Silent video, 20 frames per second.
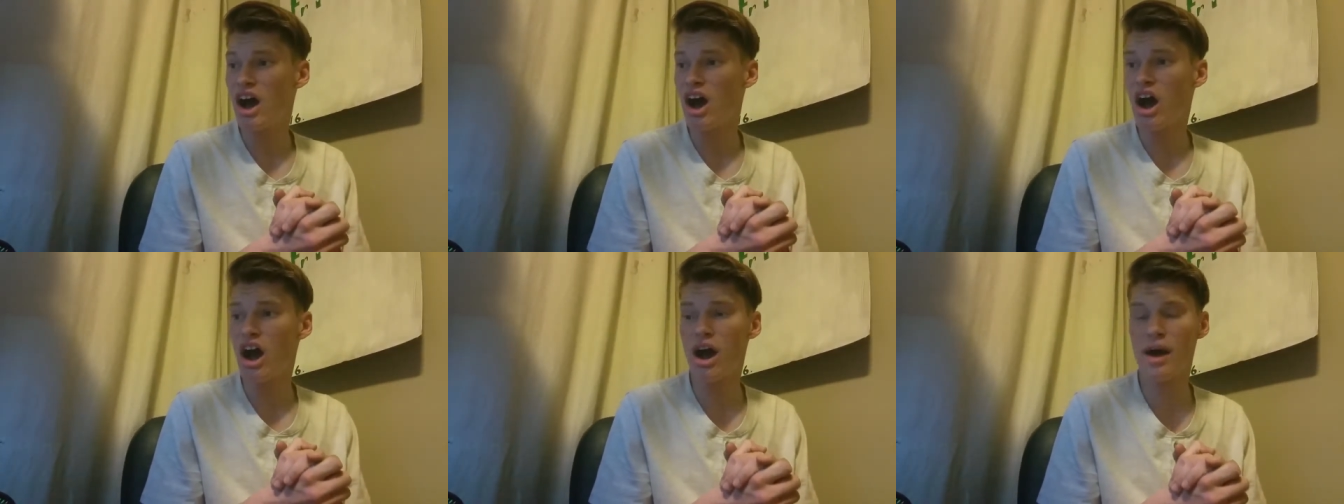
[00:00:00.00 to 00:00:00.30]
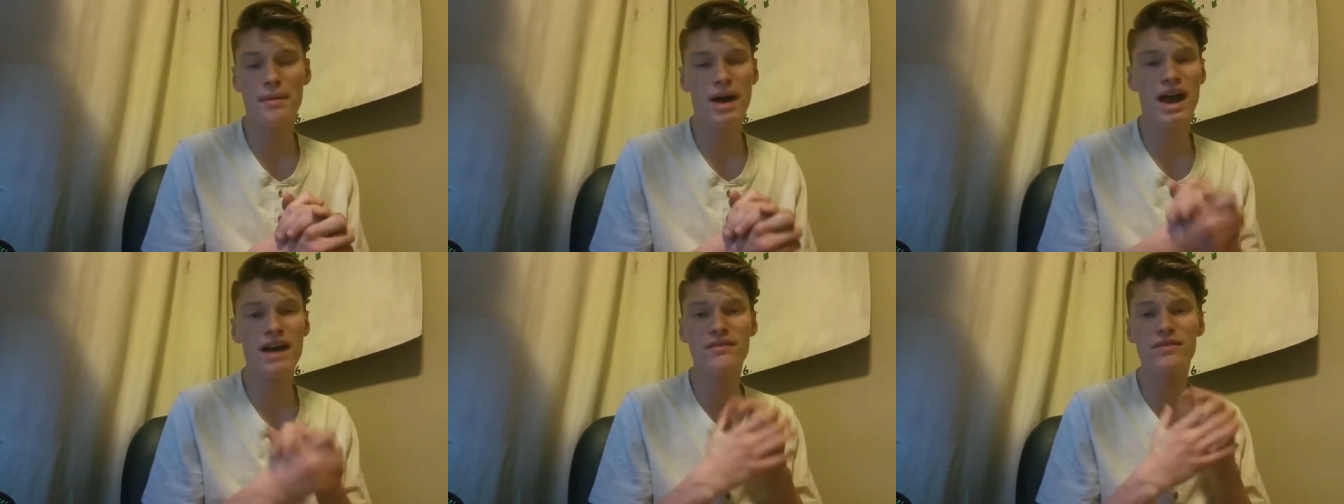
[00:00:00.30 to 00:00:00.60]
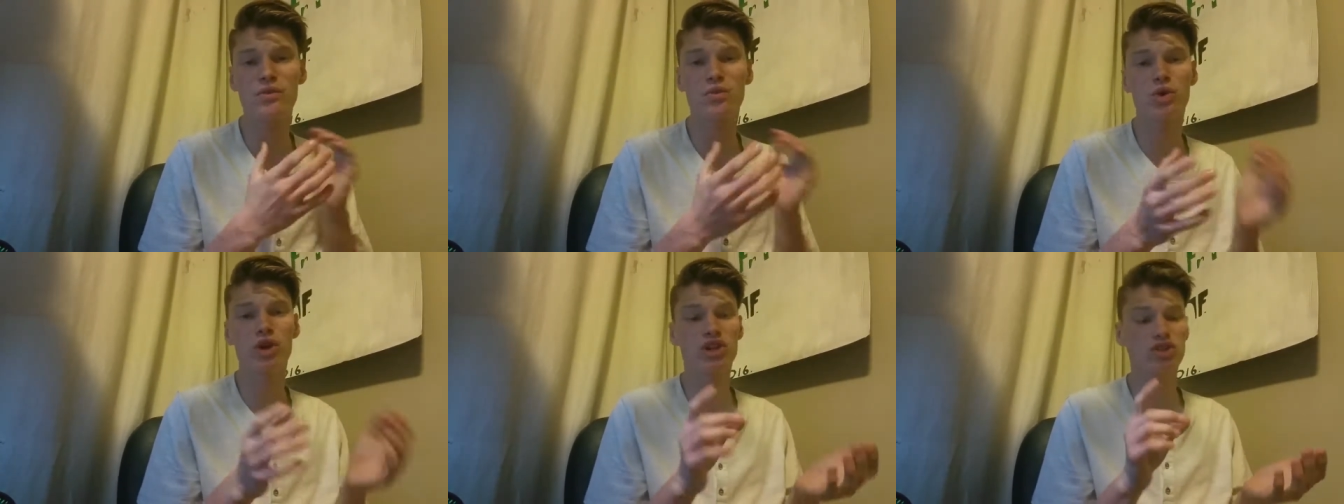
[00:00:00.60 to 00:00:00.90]
I
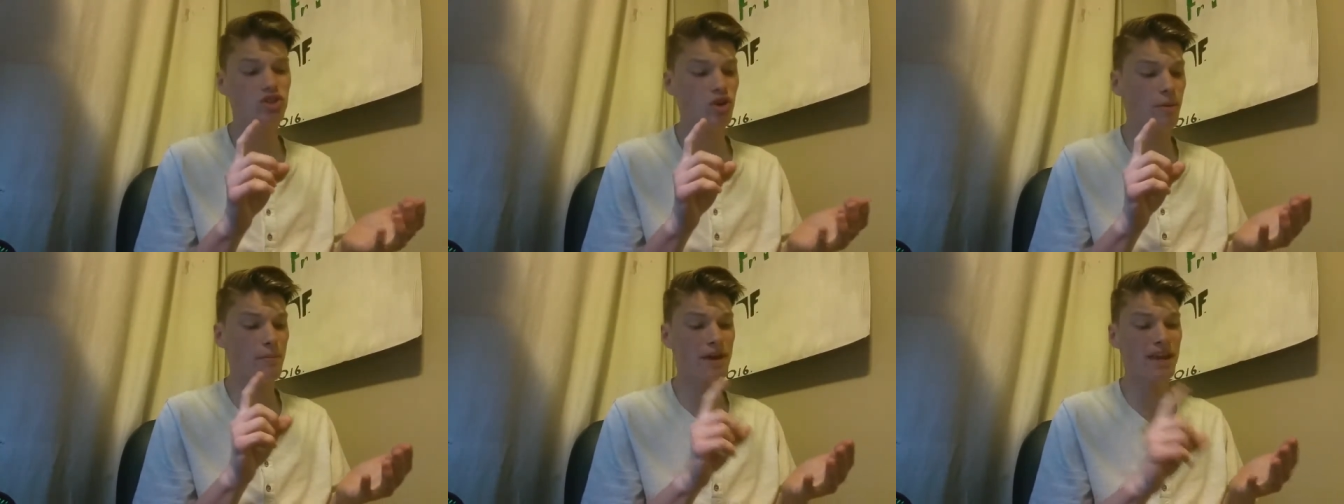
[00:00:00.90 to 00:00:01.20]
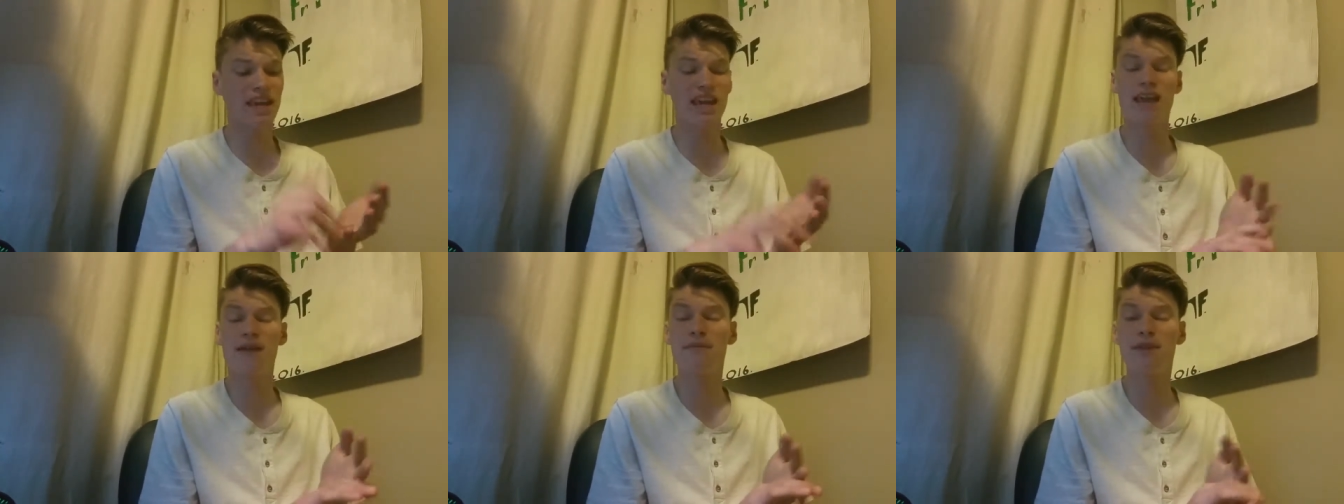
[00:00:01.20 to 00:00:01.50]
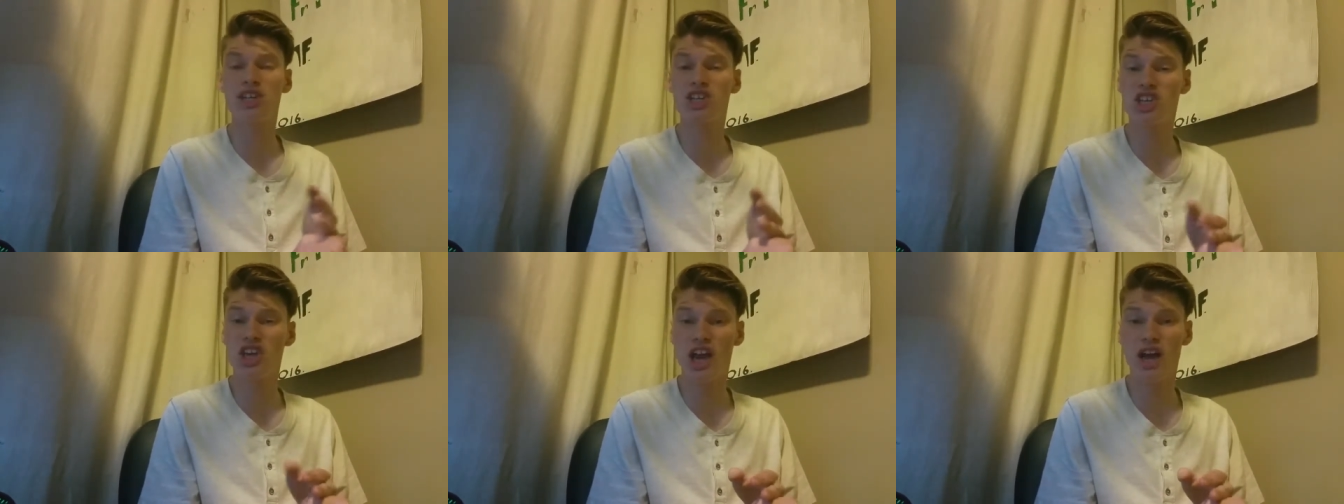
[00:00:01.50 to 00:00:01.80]
haven't worked on my
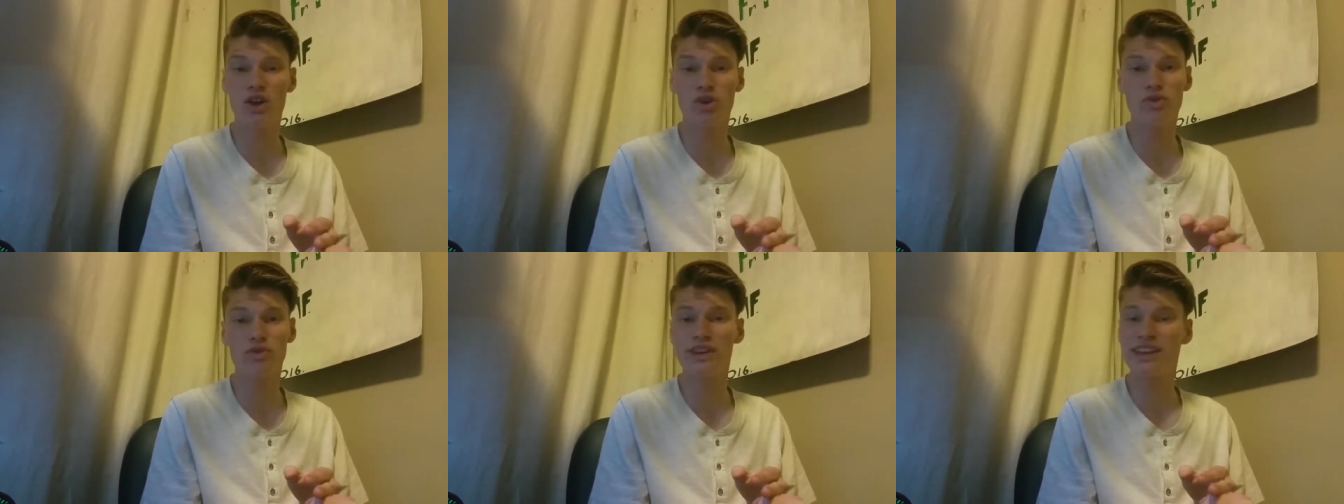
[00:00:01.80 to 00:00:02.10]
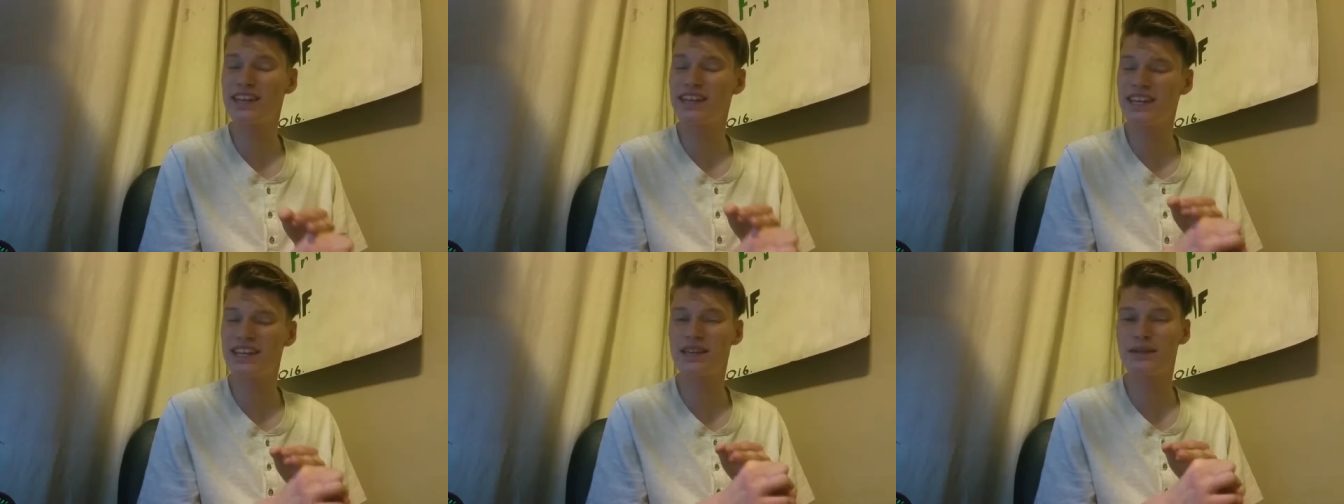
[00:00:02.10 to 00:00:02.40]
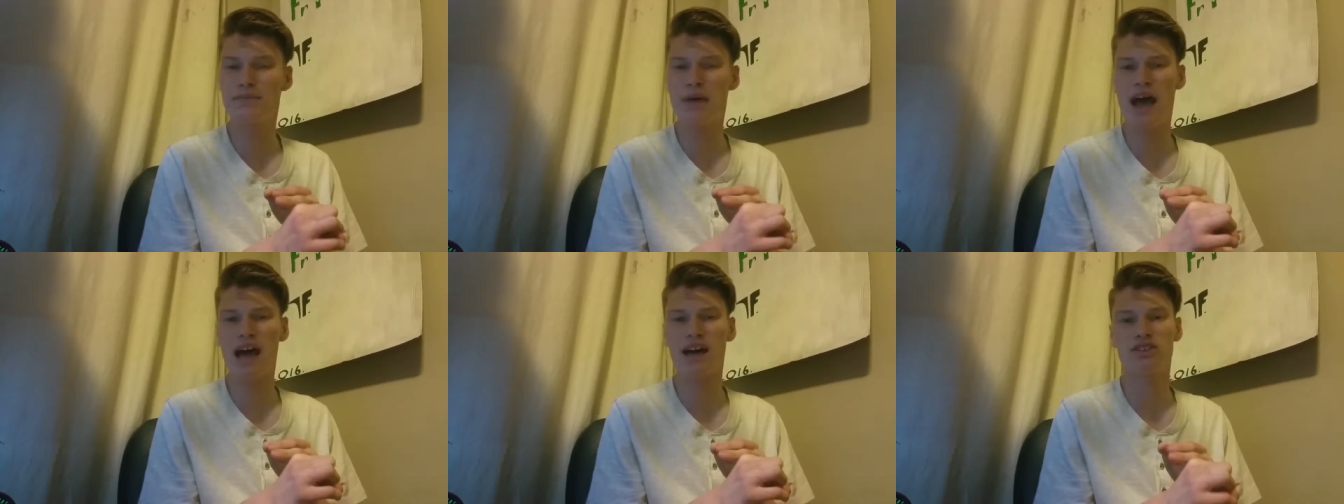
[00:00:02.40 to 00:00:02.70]
gaming channel really in
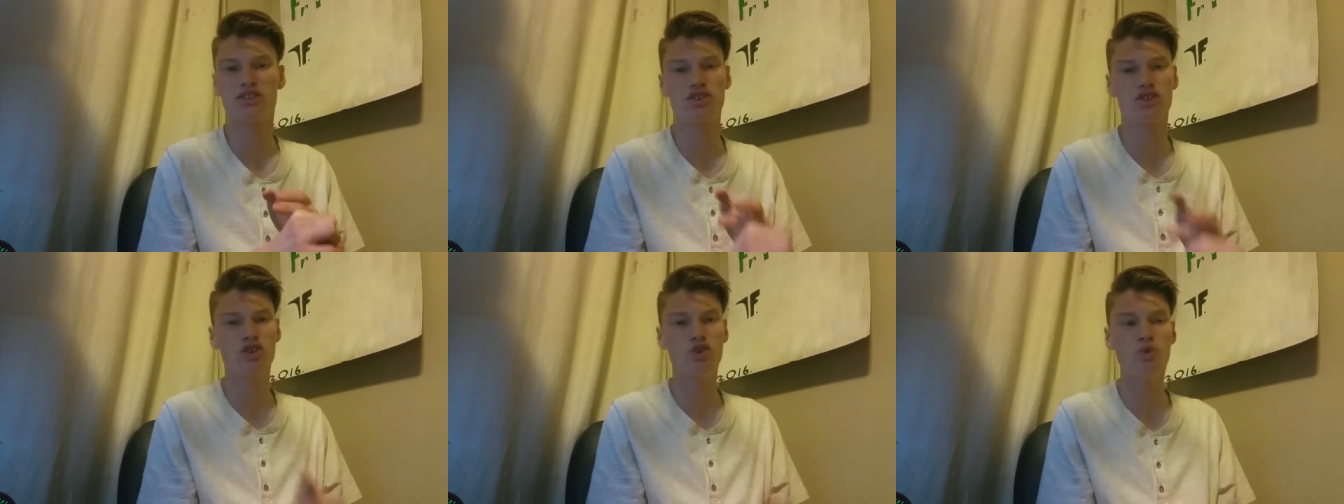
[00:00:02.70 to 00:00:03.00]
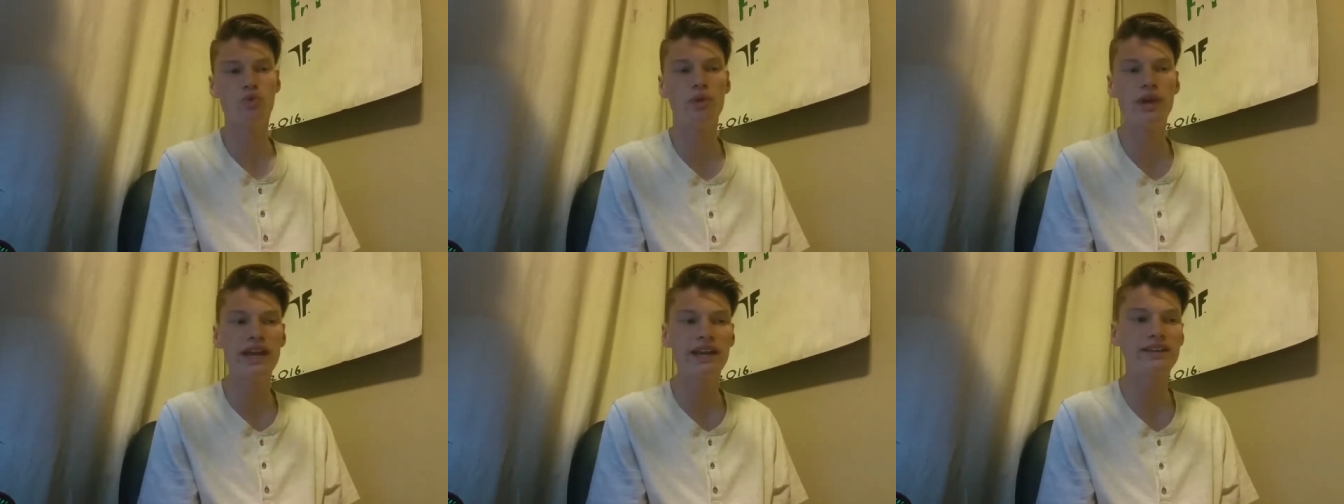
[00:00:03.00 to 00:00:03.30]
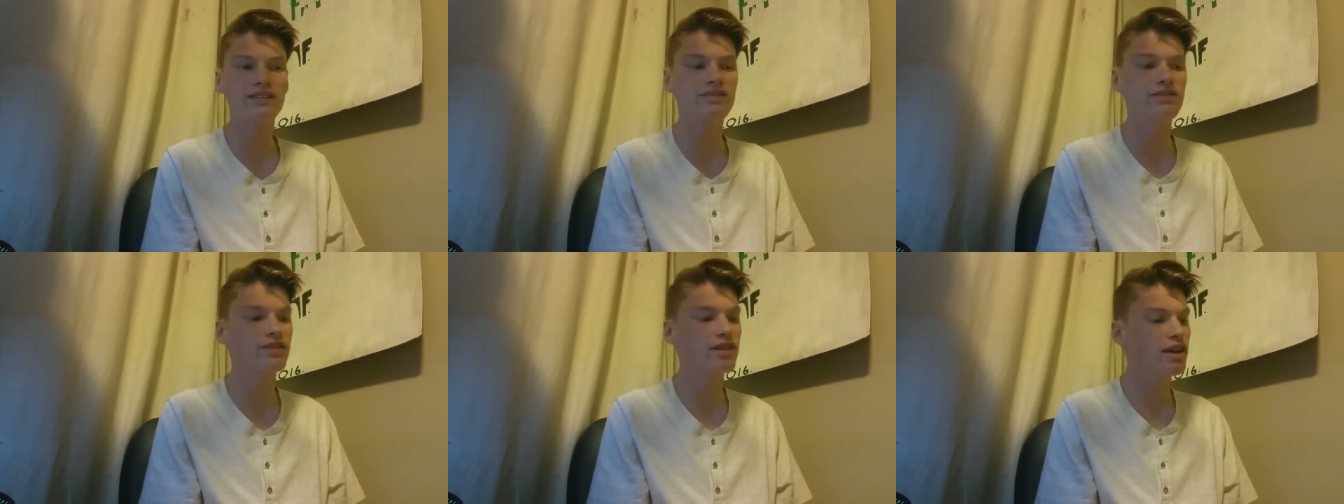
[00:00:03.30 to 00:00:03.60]
the past 2
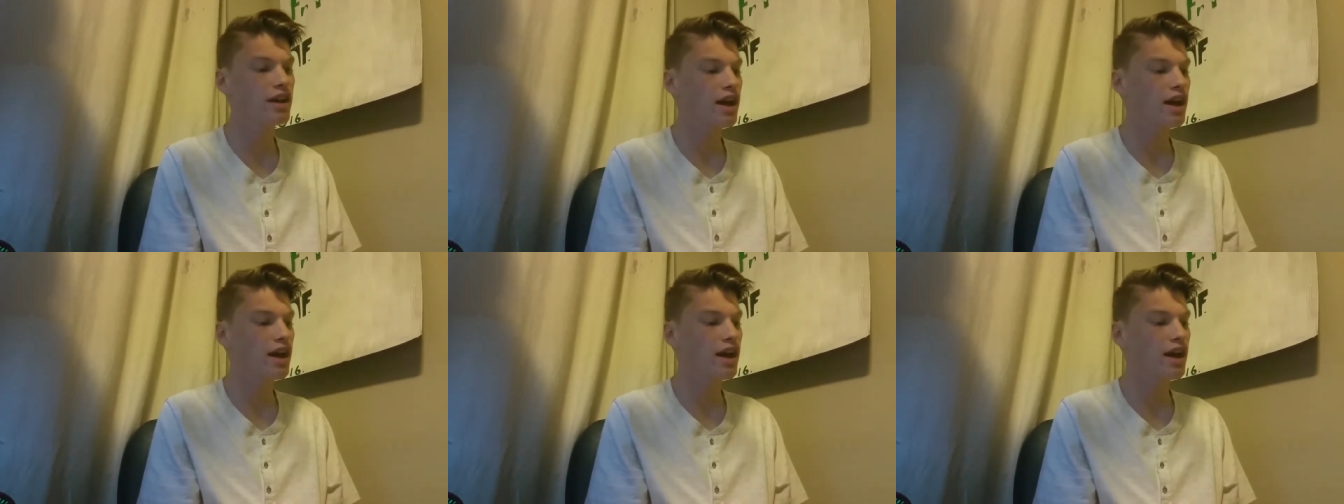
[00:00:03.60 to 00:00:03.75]
weeks.